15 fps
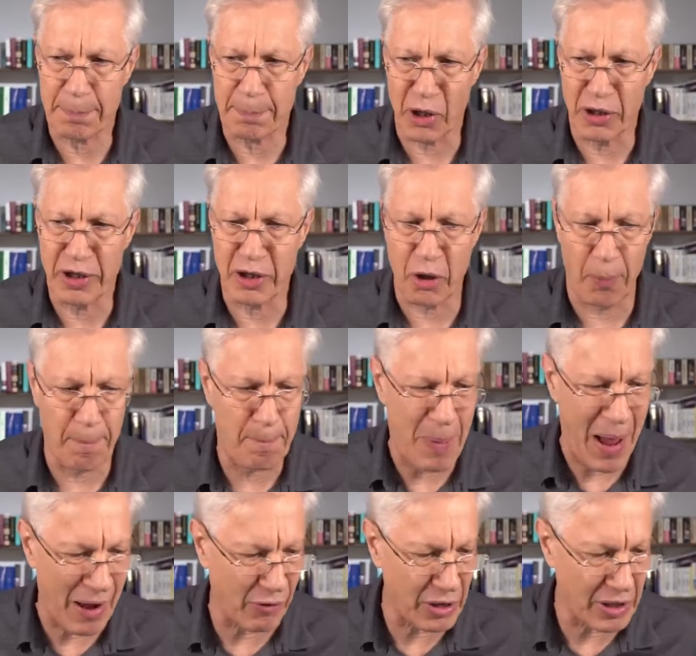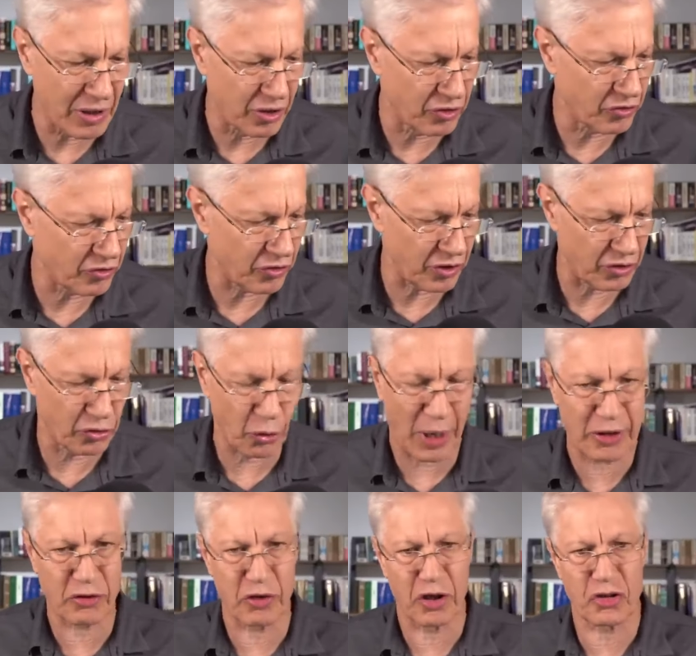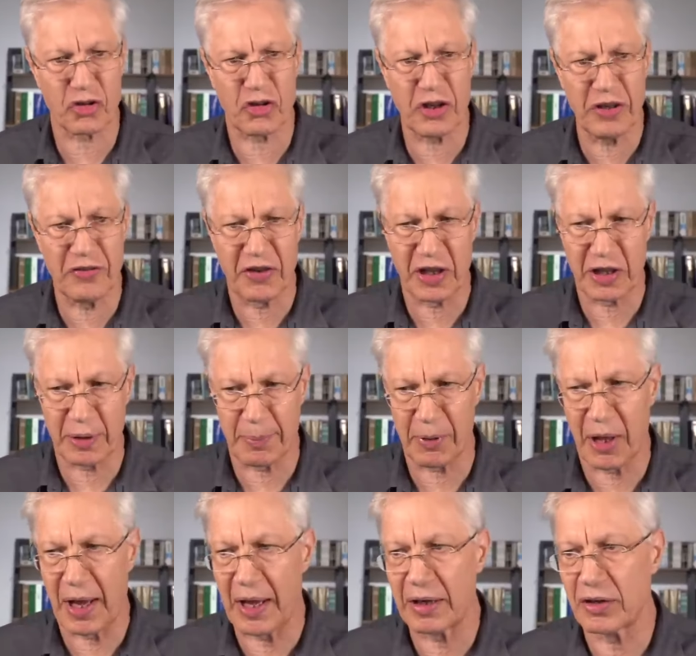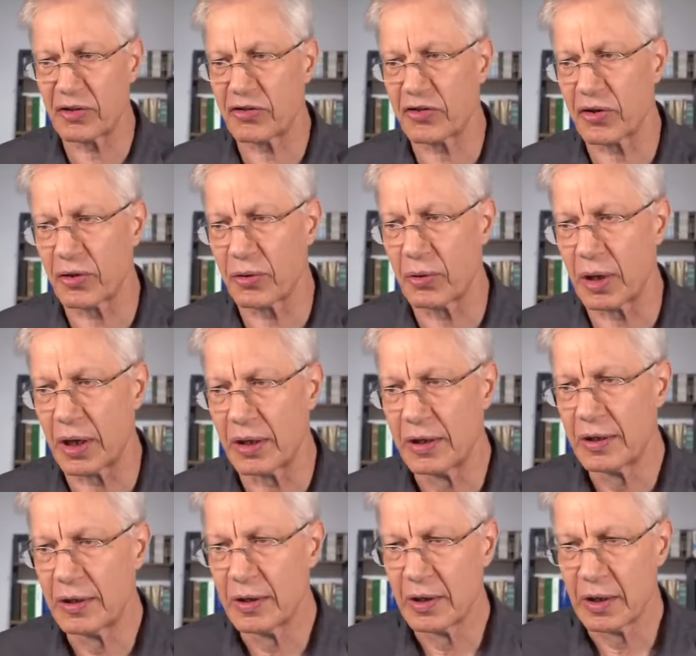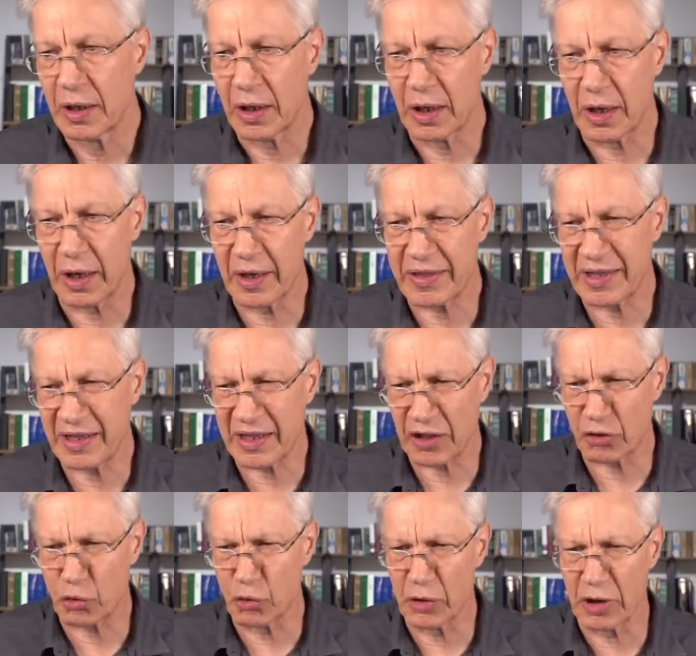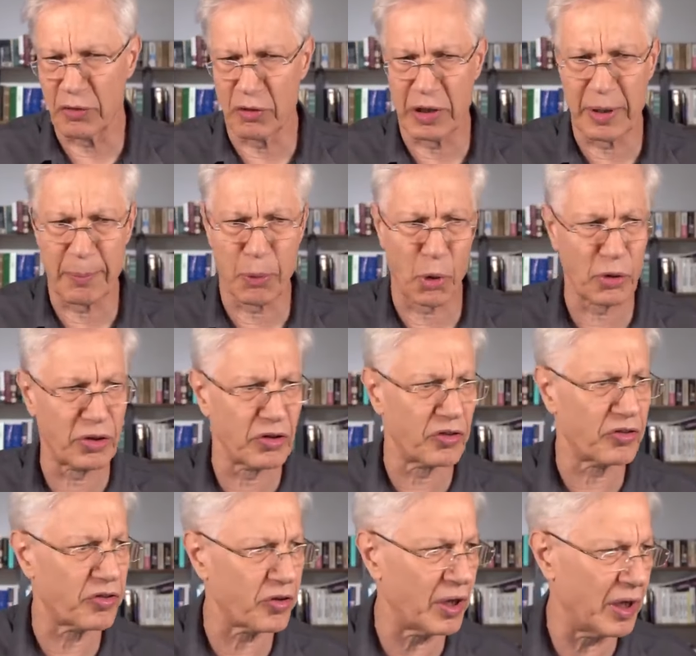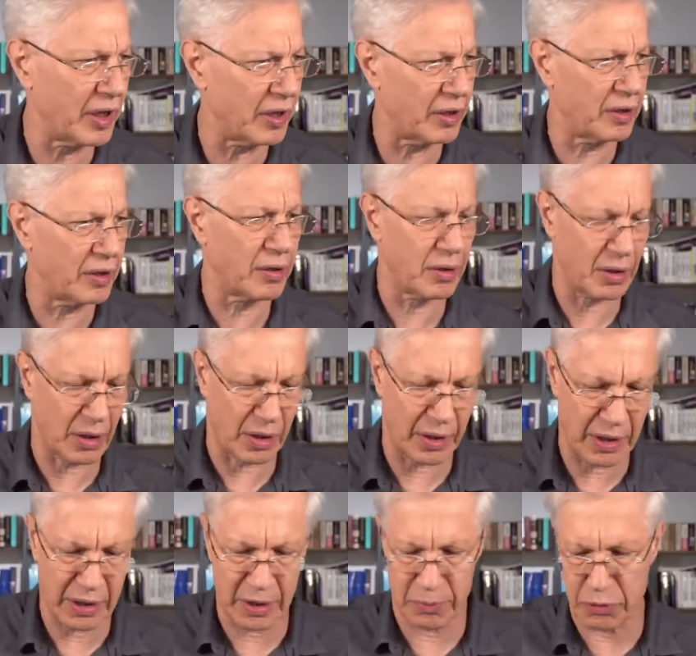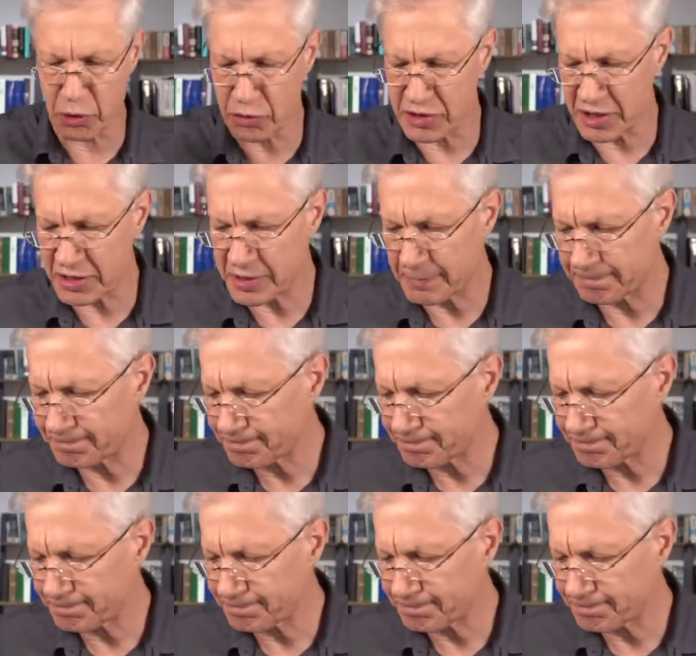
political barriers to actually achieving the plan. So uh, uh, I think that's really, really important in uh, in the process.